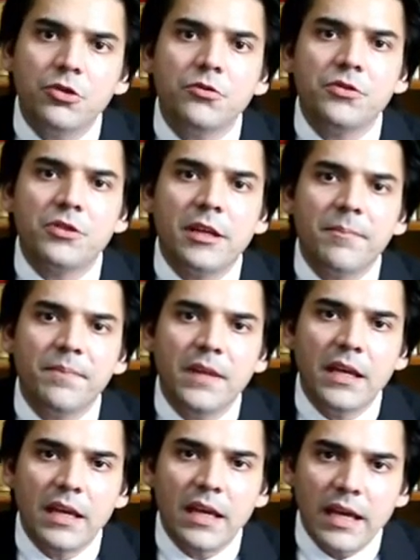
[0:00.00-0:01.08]
to use them,
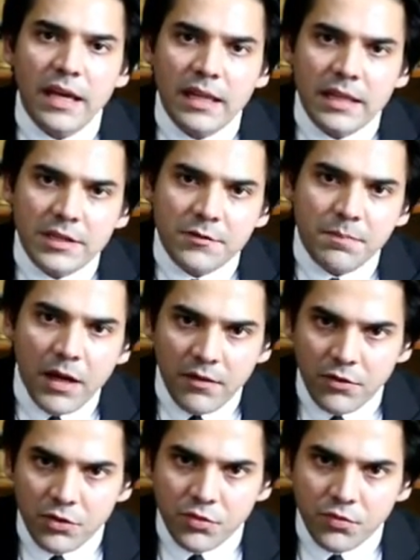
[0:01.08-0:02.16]
and this
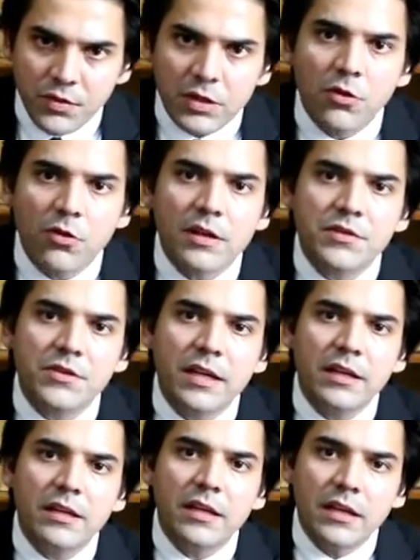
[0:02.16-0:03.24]
power to withhold
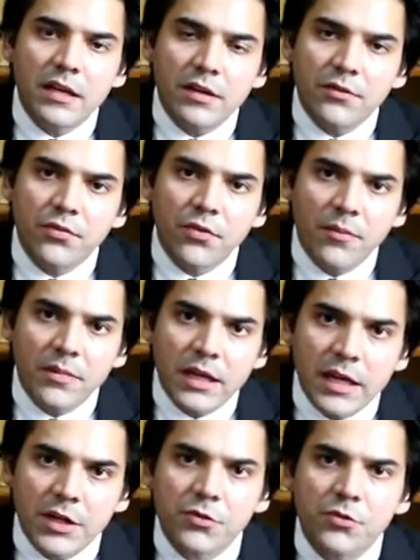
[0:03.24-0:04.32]
assent formed
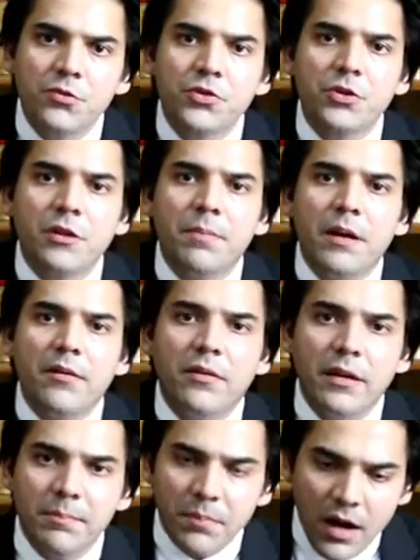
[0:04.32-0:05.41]
a crucial
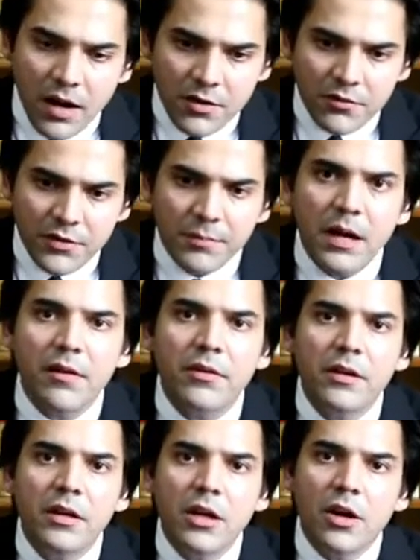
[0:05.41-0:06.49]
power, a part of the
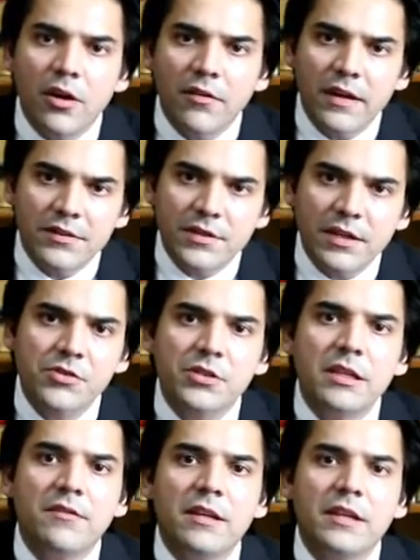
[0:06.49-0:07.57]
power of as
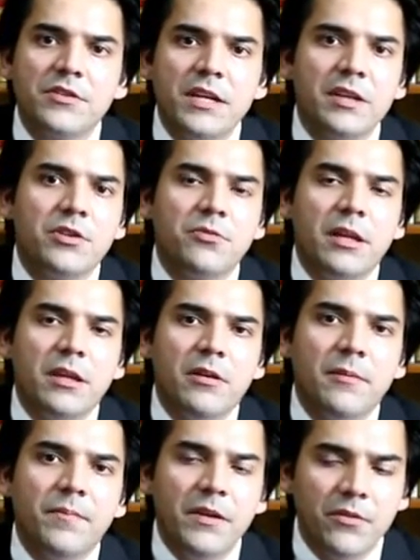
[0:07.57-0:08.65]
such giving assent to
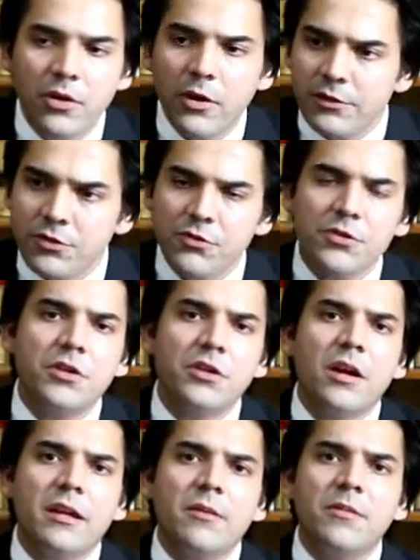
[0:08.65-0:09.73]
anyone. There were also
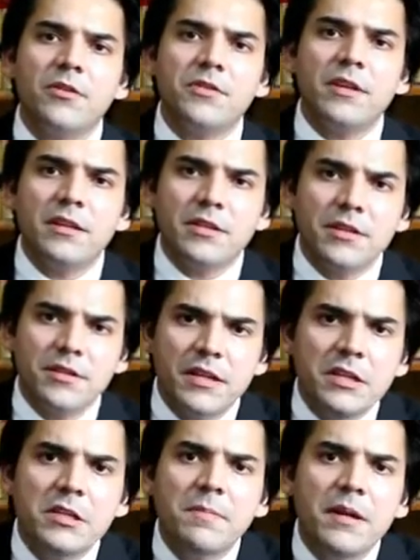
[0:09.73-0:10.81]
certain arguments that this is an
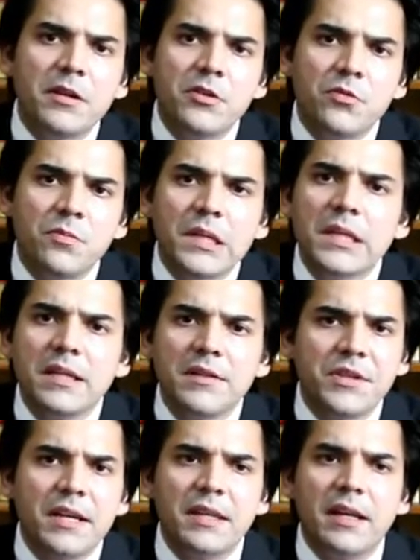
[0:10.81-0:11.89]
independent dominion.
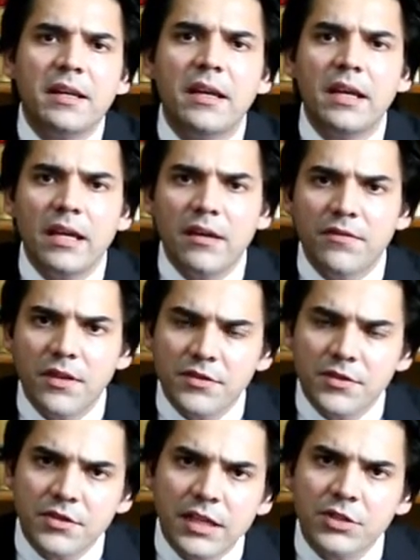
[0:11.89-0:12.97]
He said that if there
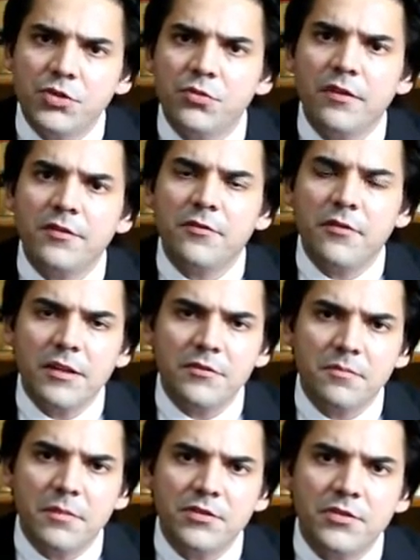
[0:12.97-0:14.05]
is a statute of
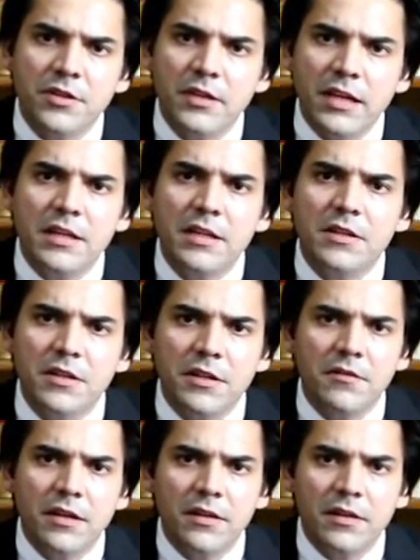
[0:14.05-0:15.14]
Westminster
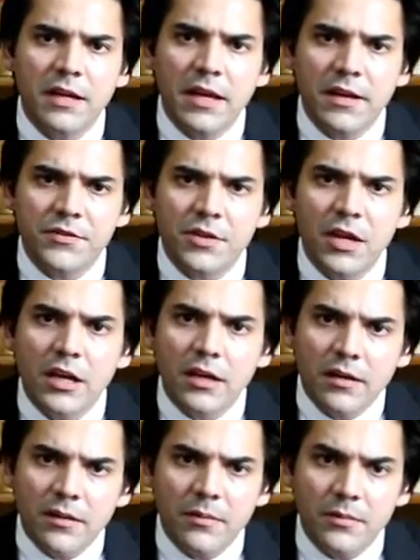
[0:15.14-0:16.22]
1931 that has,
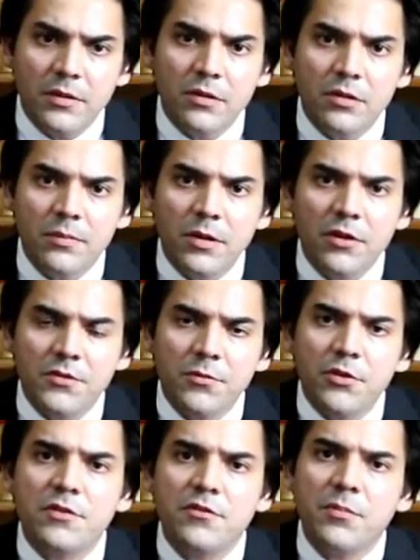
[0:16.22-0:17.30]
because
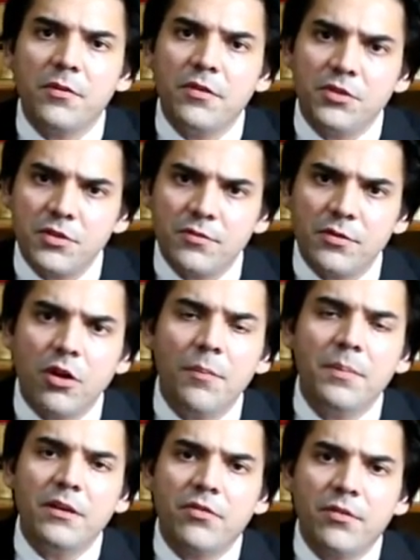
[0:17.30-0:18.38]
most of the provisions were
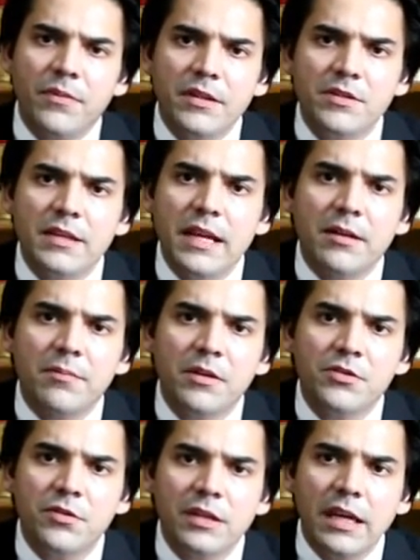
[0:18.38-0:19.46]
copied from this
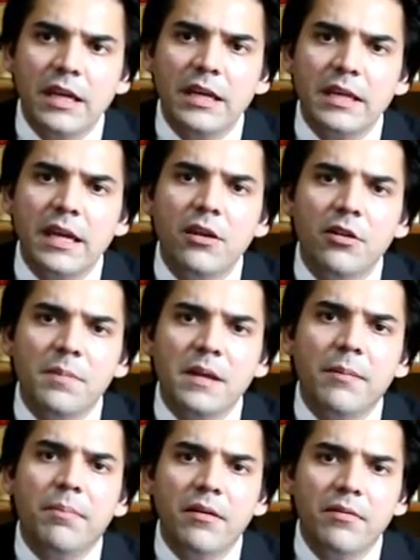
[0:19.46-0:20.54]
enactment, so it cannot
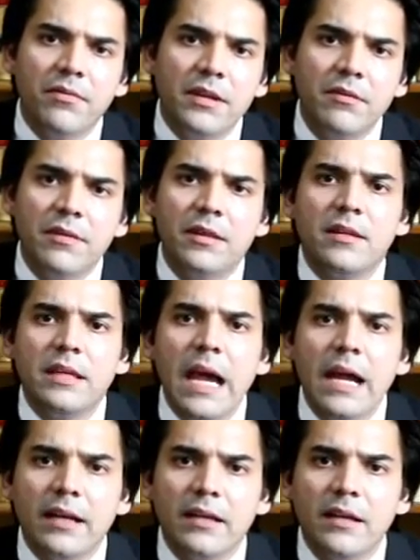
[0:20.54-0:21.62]
be above even the
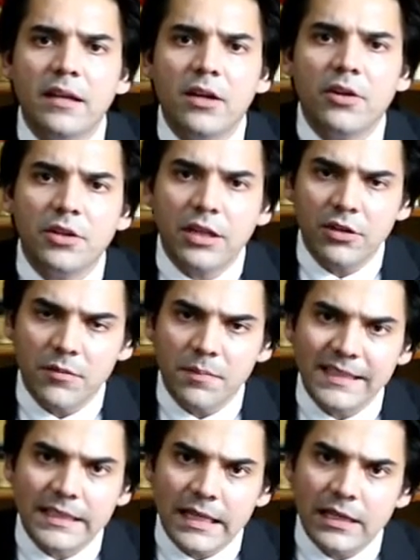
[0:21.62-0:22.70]
act, or it cannot
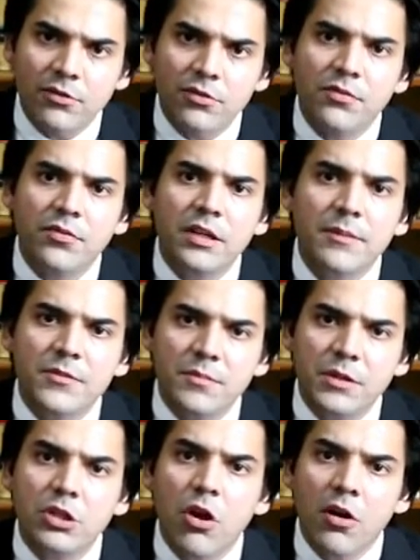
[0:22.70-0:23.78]
be entitled to the freedoms
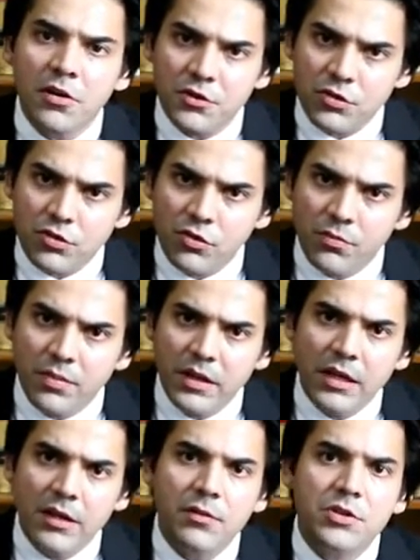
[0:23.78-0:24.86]
beyond the scope
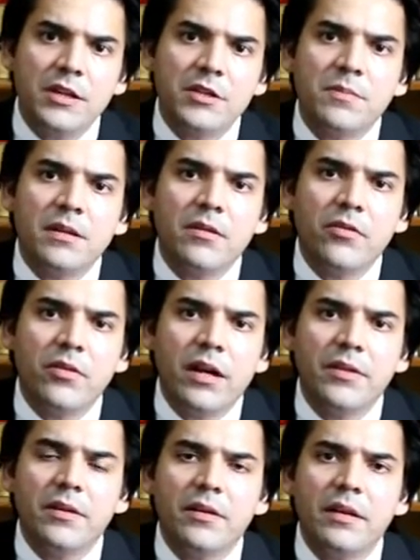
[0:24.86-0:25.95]
which has been
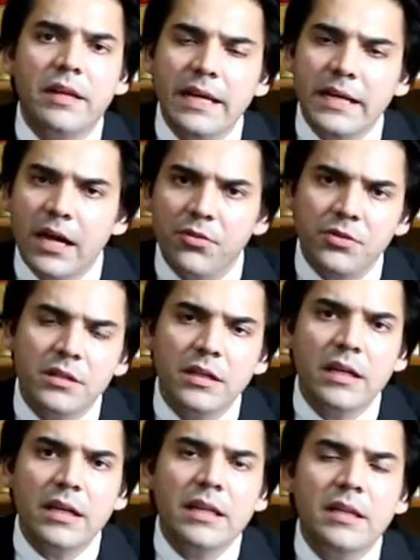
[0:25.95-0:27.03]
rather laid out
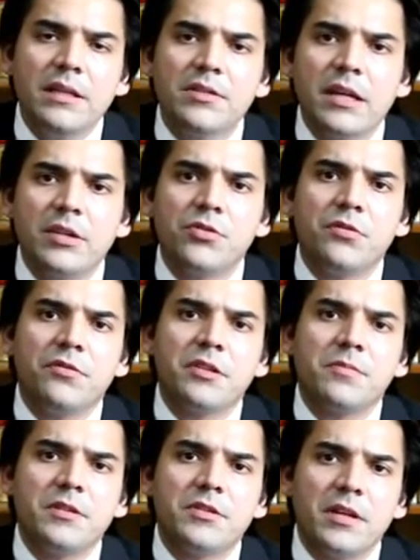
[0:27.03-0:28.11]
in the Statute of
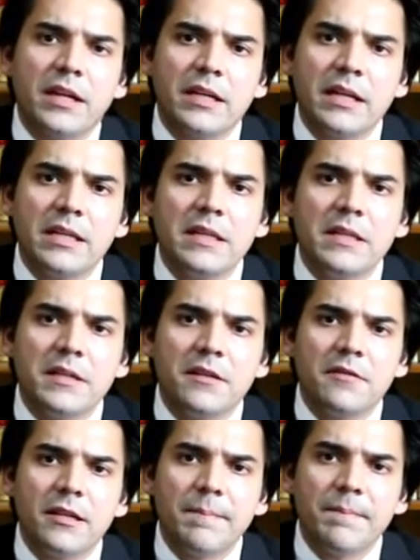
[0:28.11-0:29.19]
Westminster Act
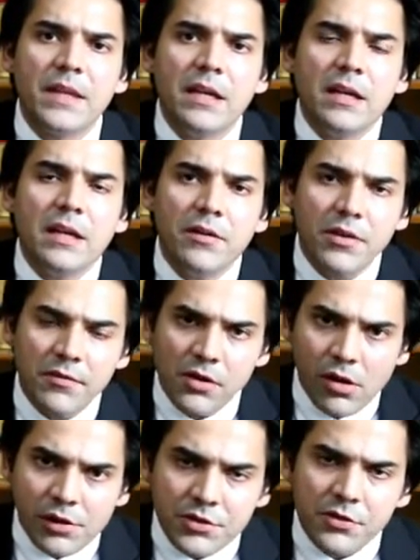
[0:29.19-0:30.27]
1931. Now there were
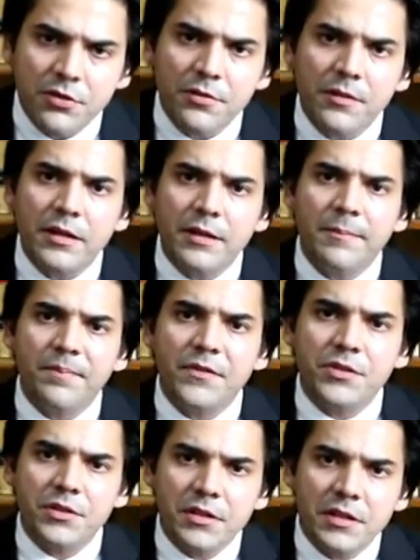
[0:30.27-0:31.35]
also
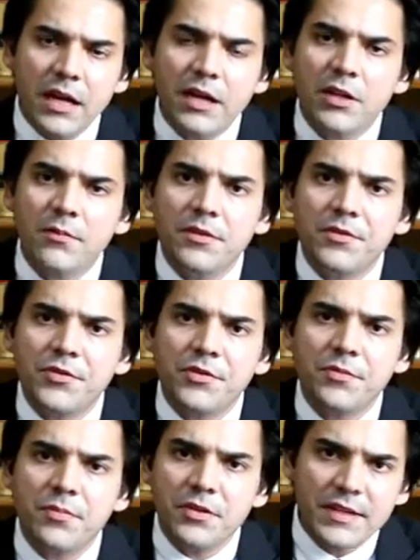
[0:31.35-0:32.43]
certain
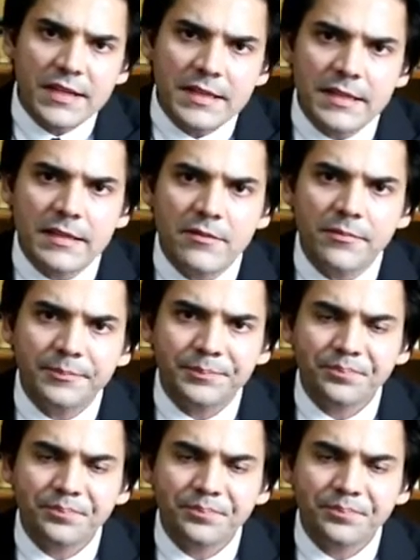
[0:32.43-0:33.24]
arguments presented